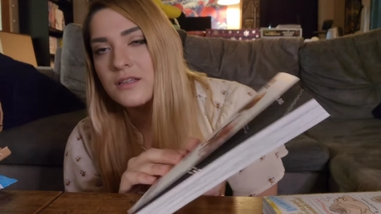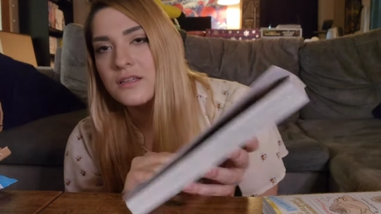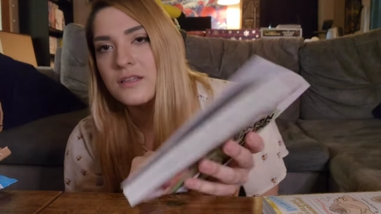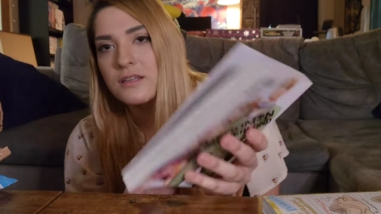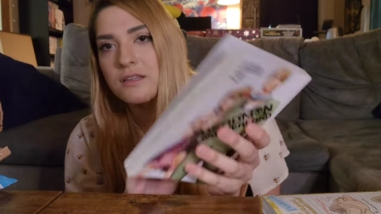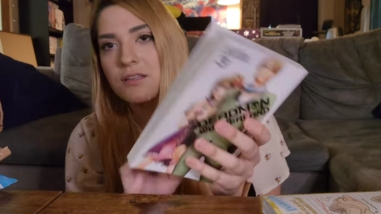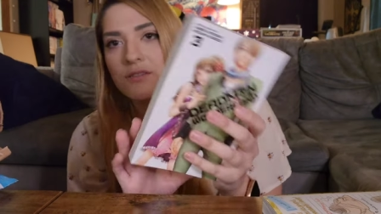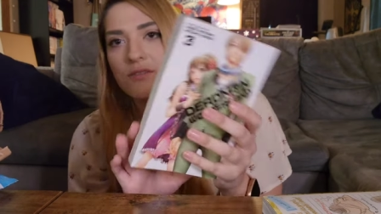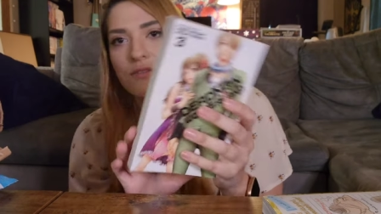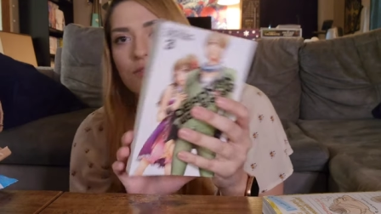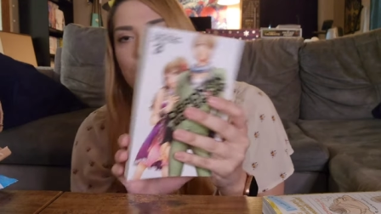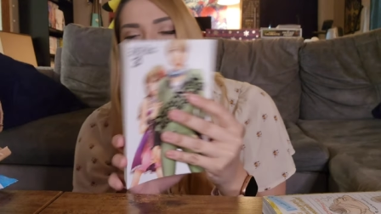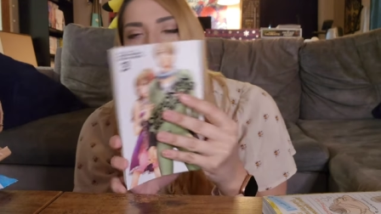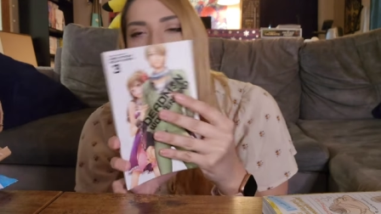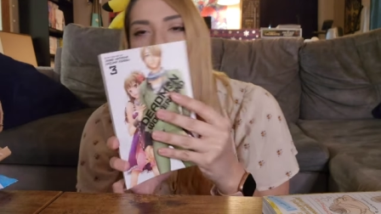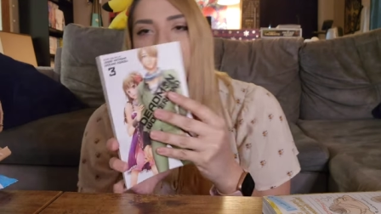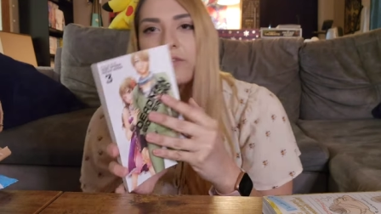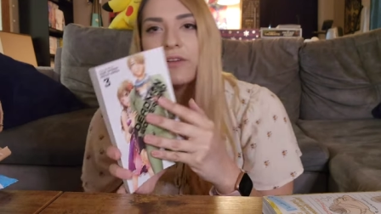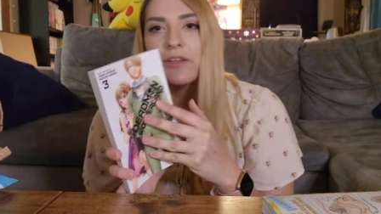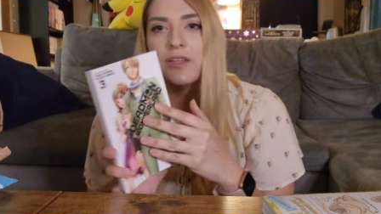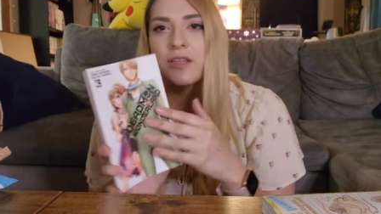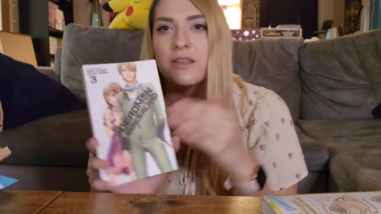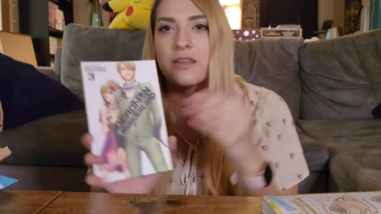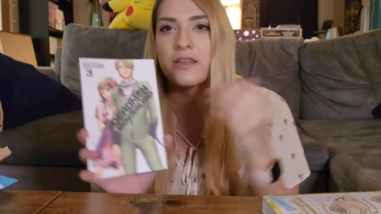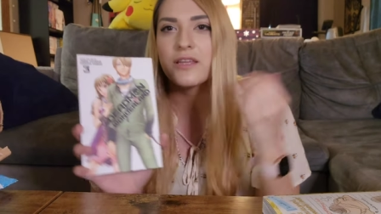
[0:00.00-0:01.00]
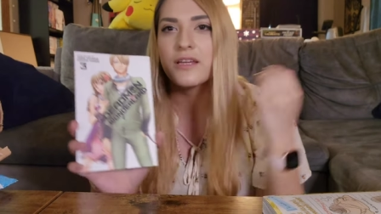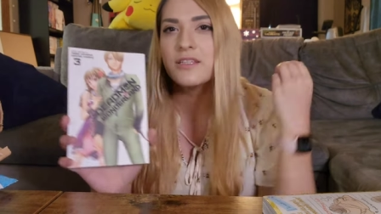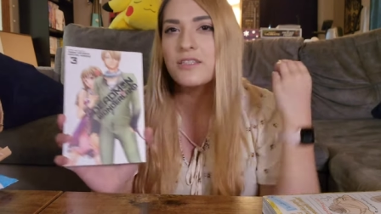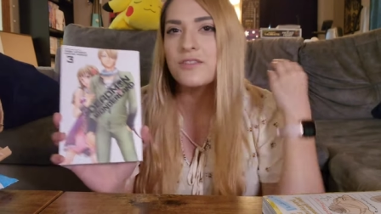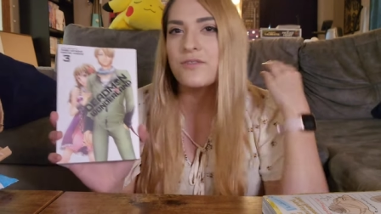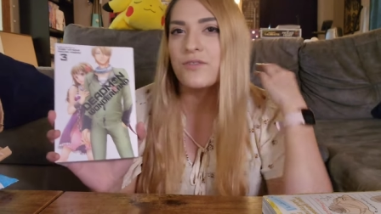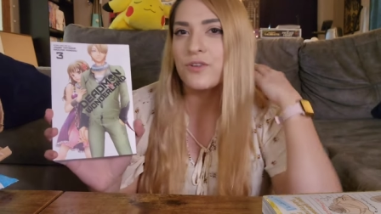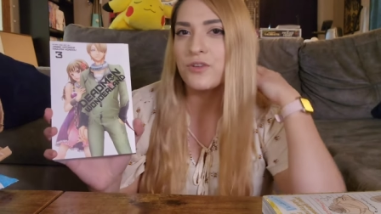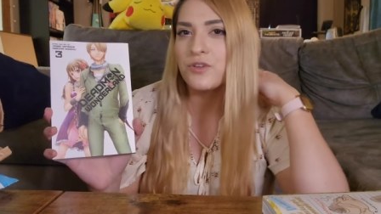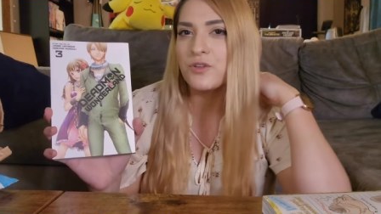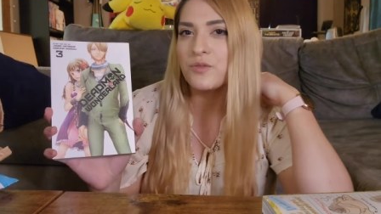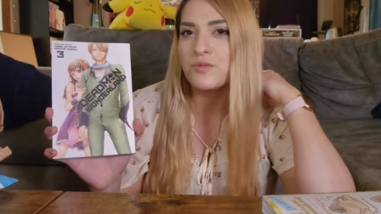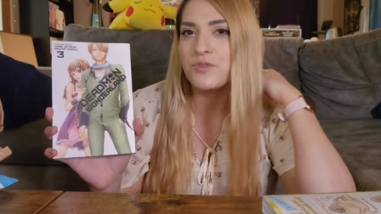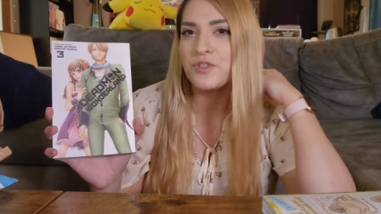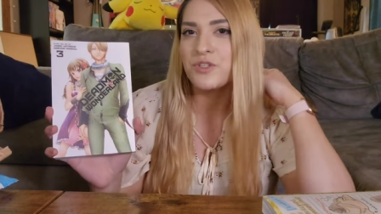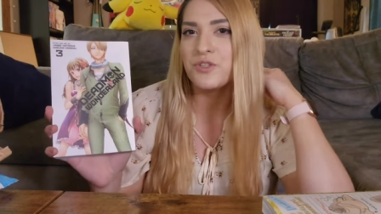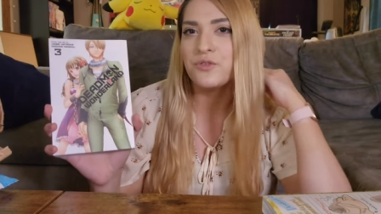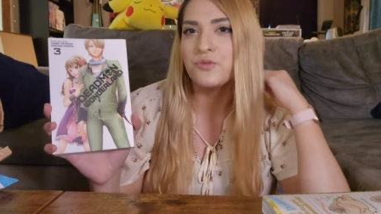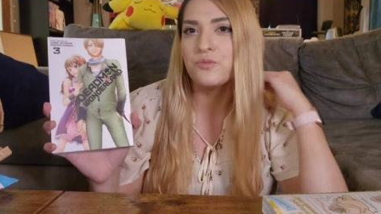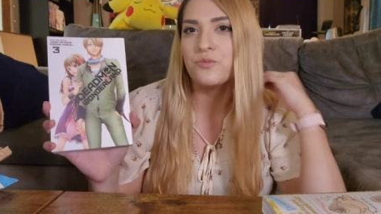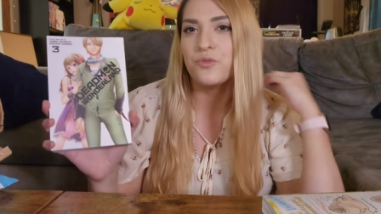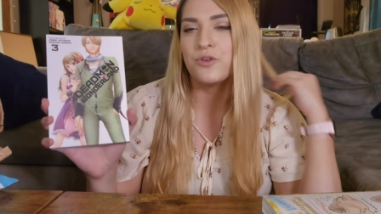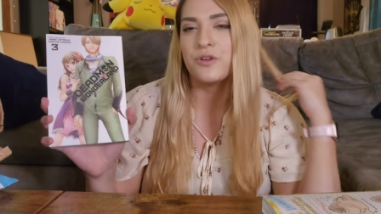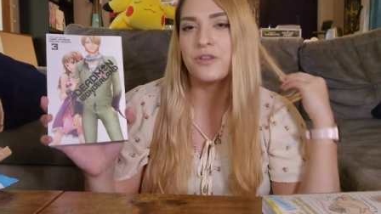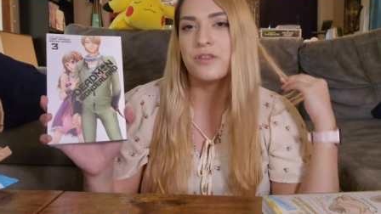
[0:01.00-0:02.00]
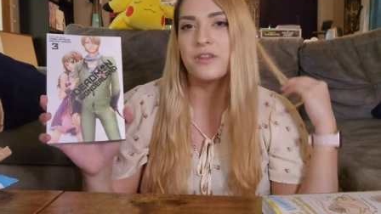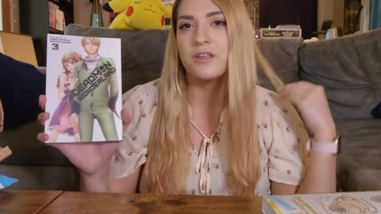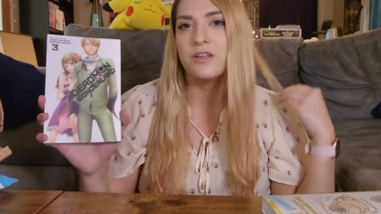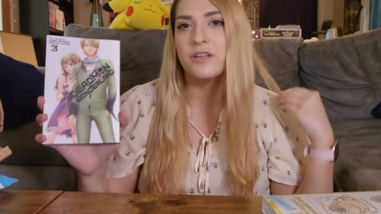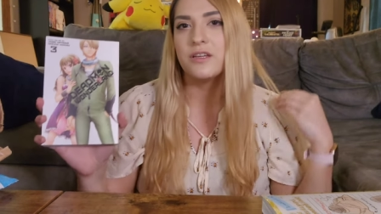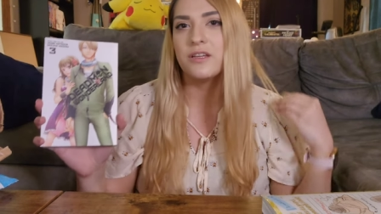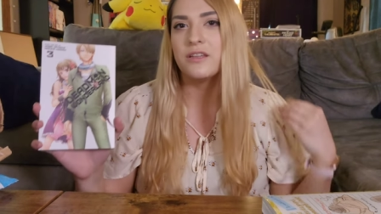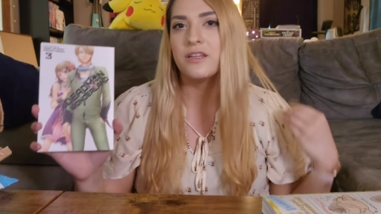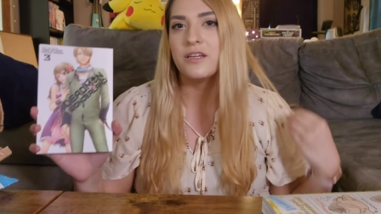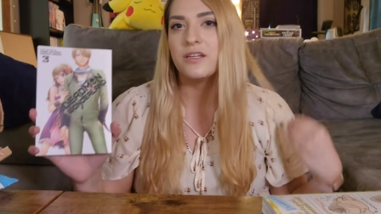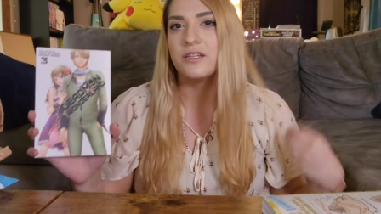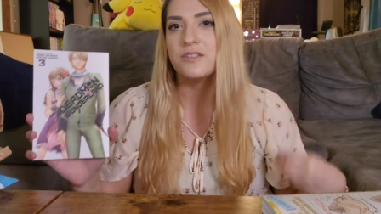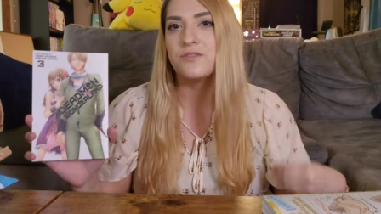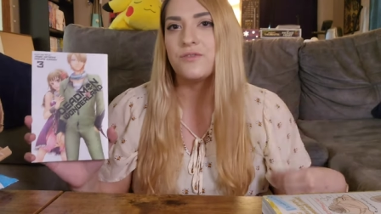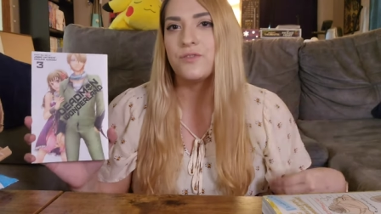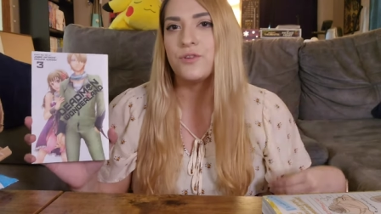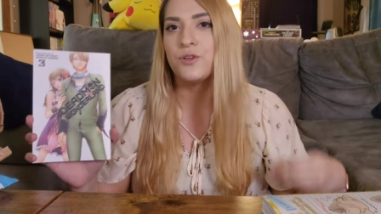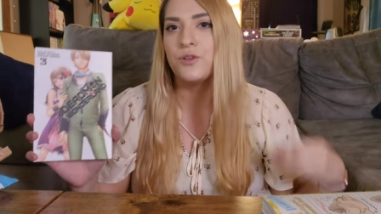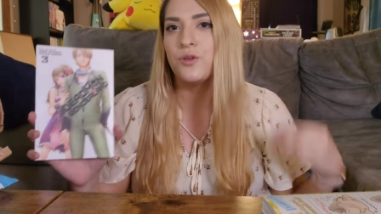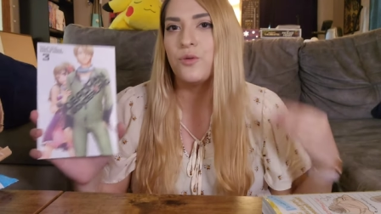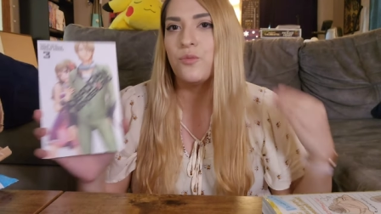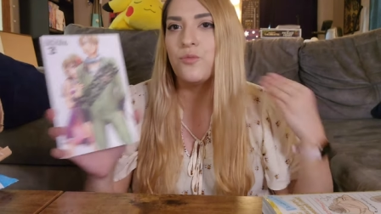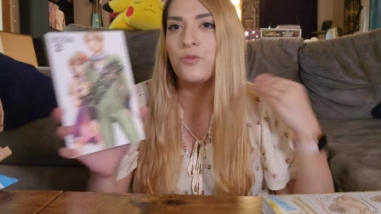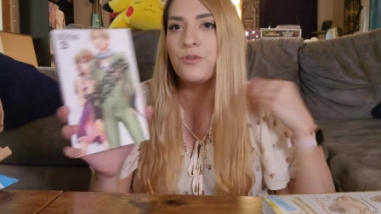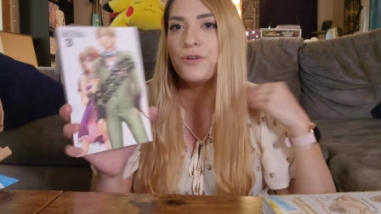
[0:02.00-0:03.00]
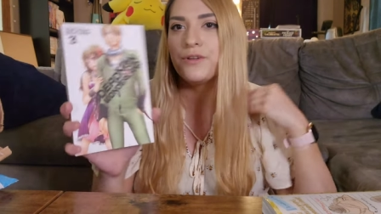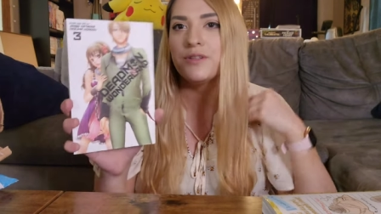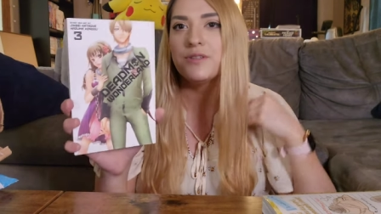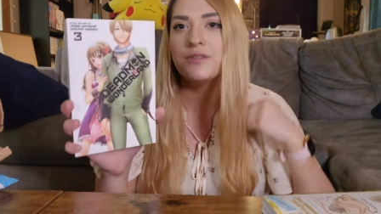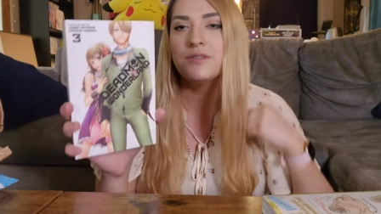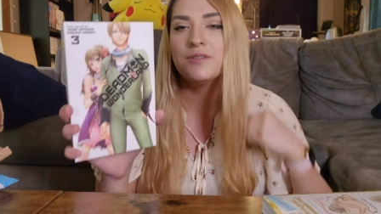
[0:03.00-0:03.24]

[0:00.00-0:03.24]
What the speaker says: I really liked Volume 2 more than I liked Volume 1,